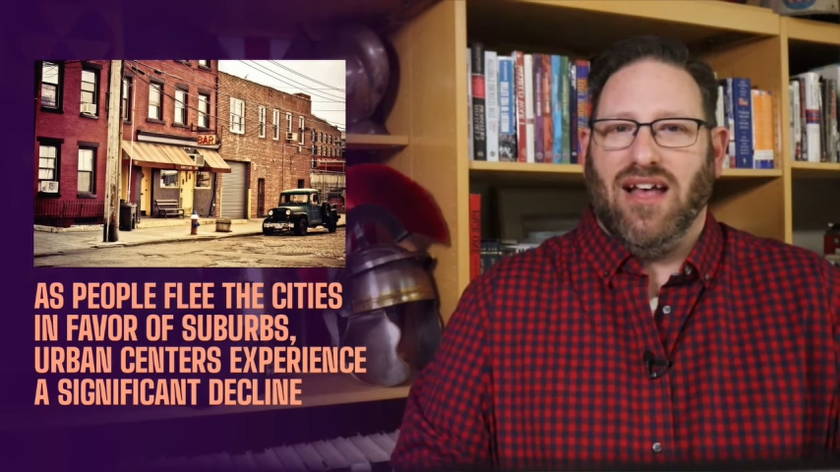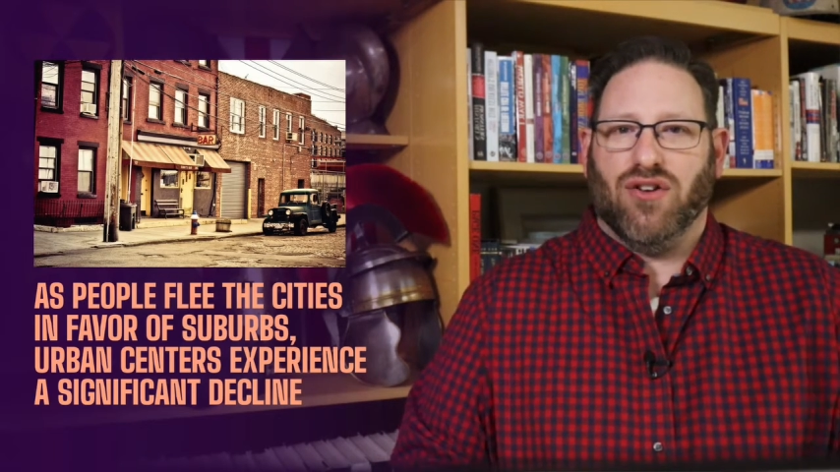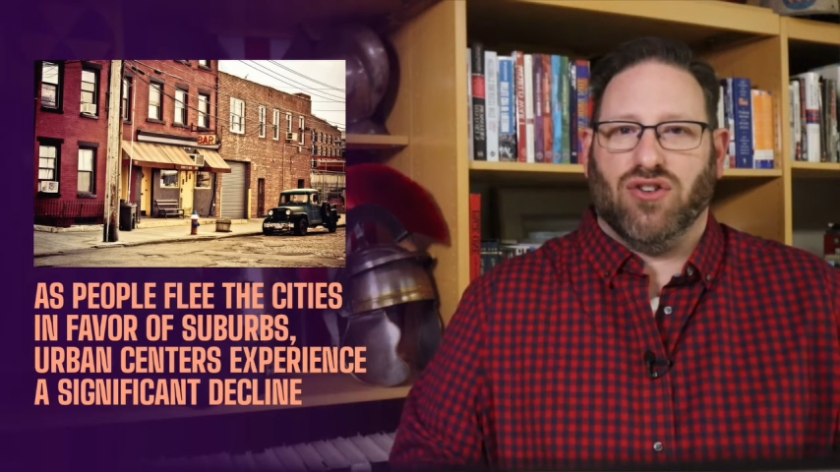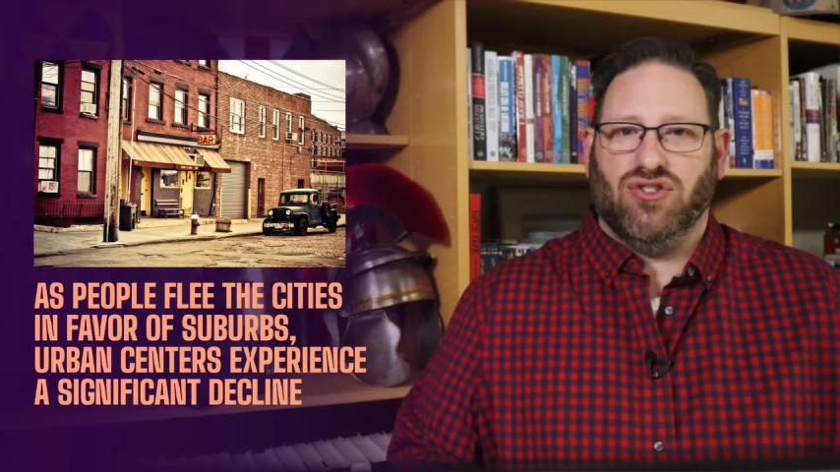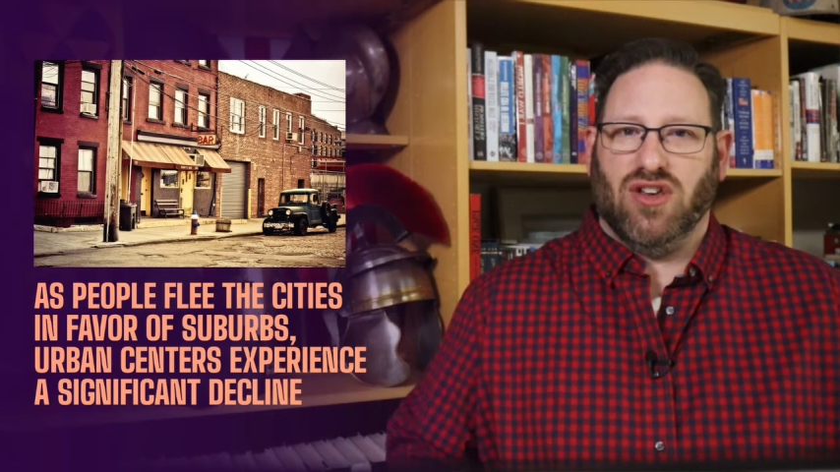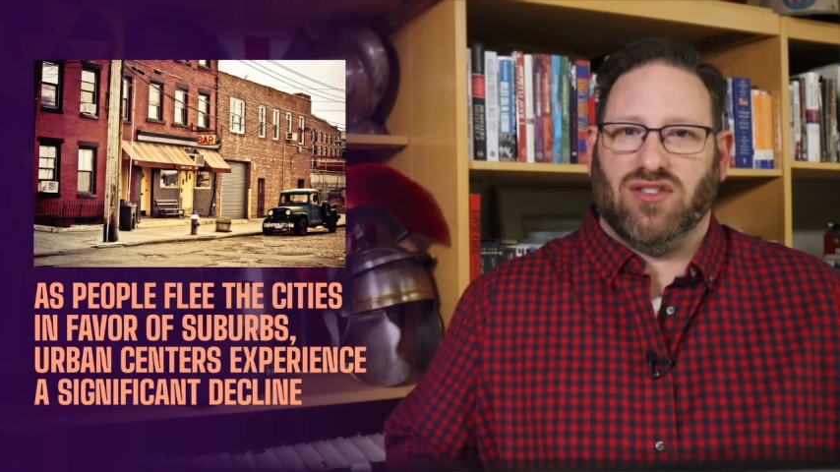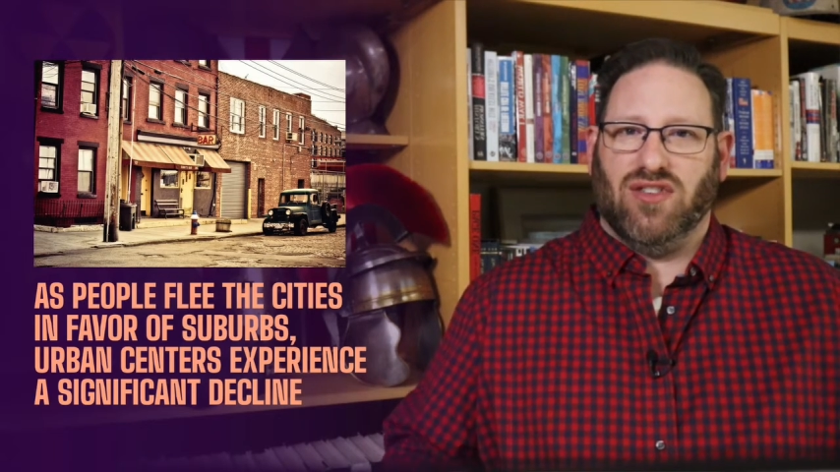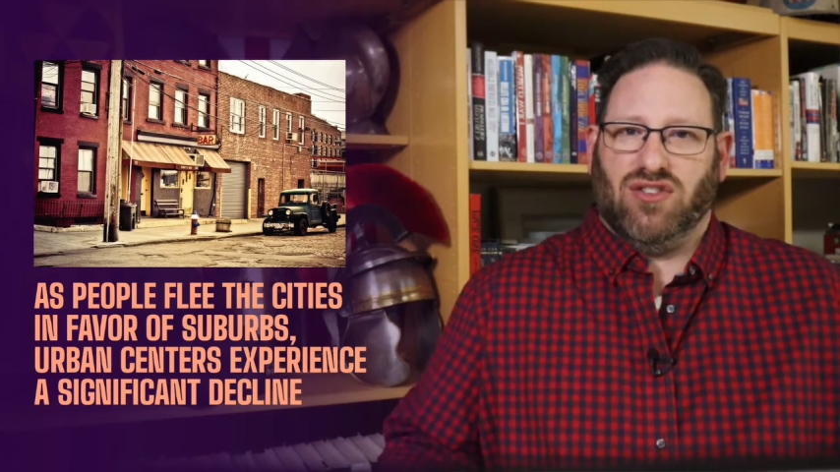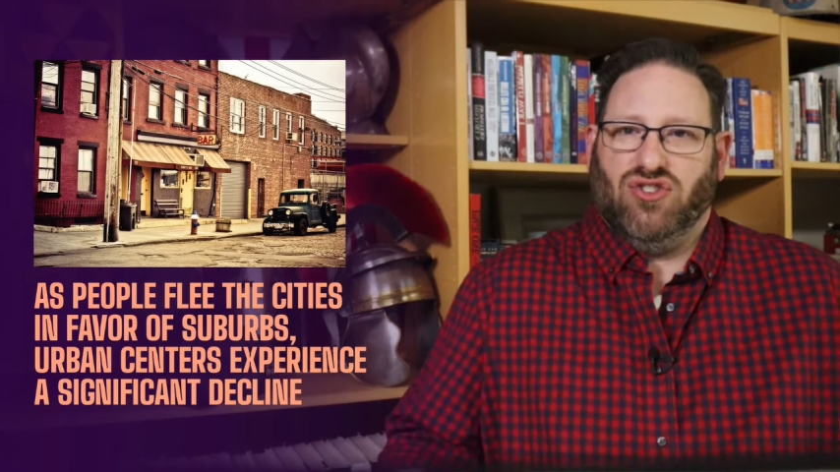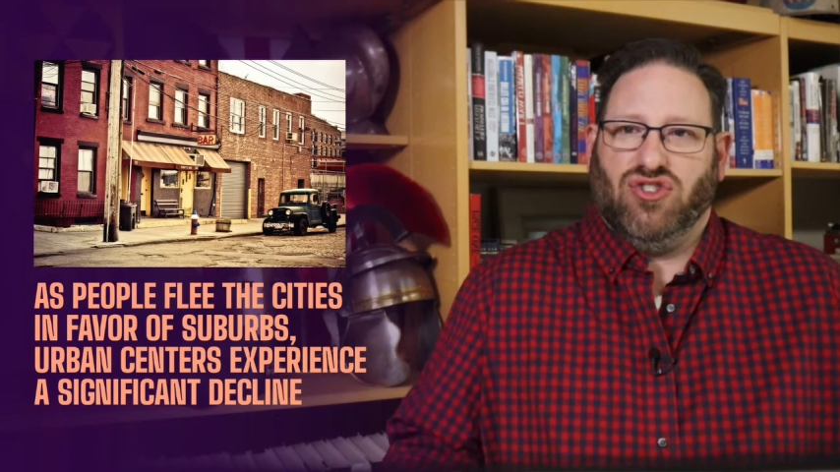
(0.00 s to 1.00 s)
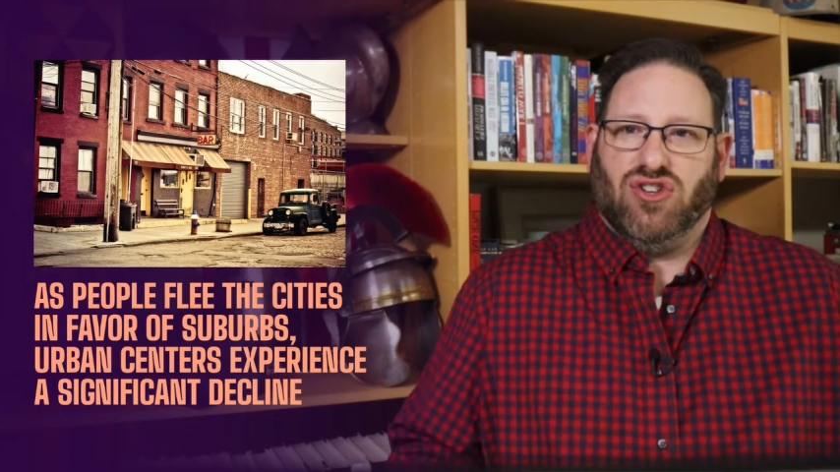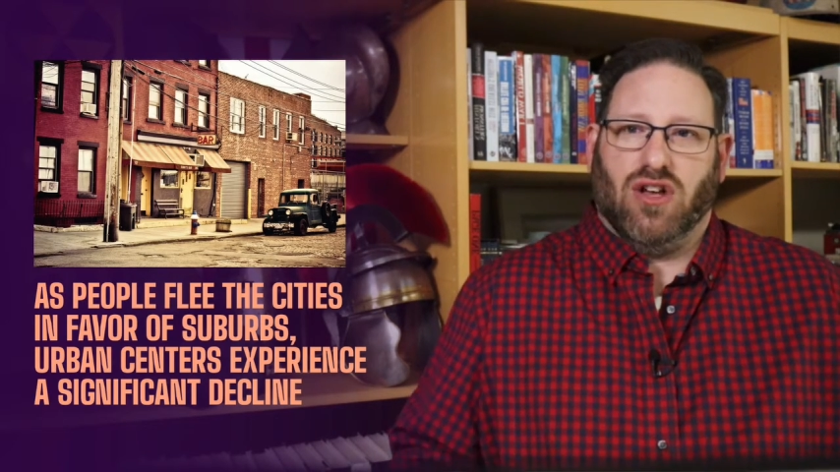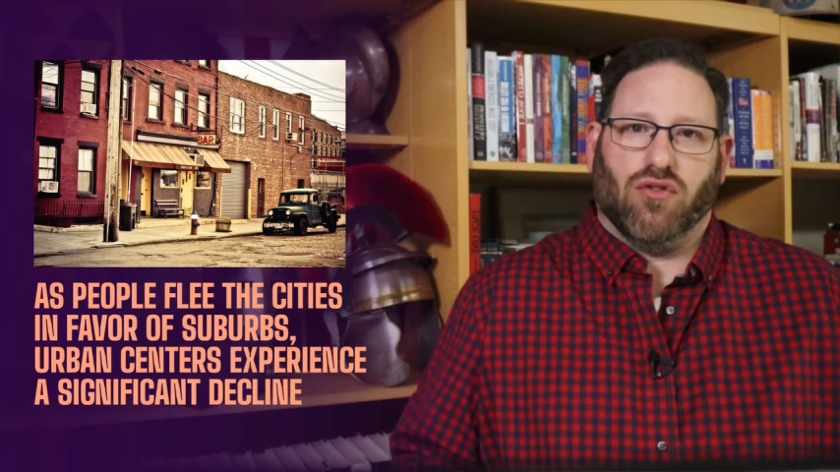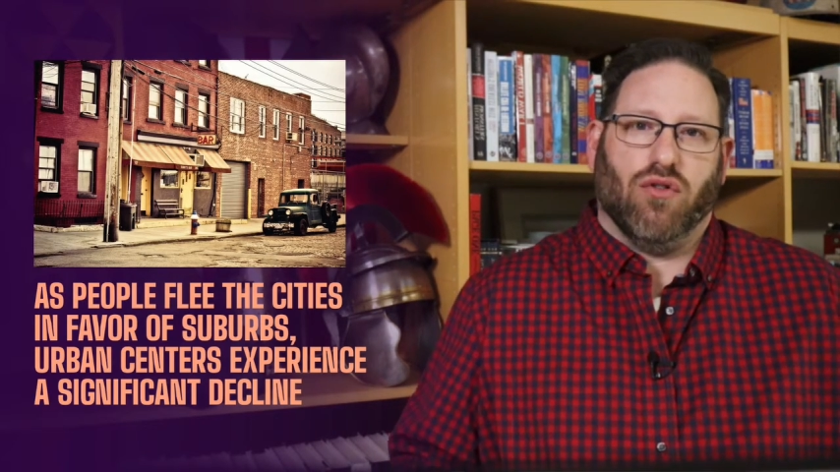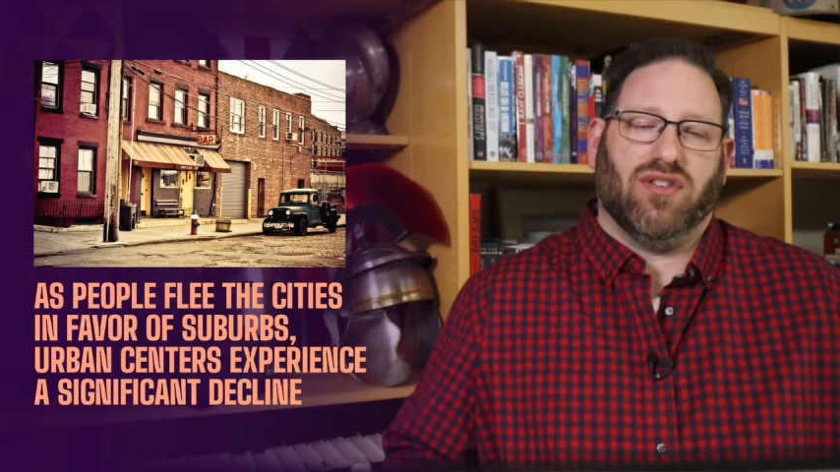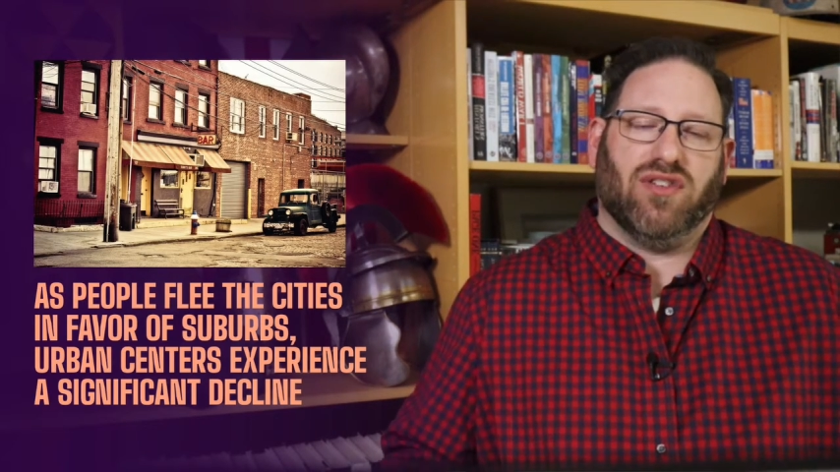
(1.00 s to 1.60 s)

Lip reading: and there's just this general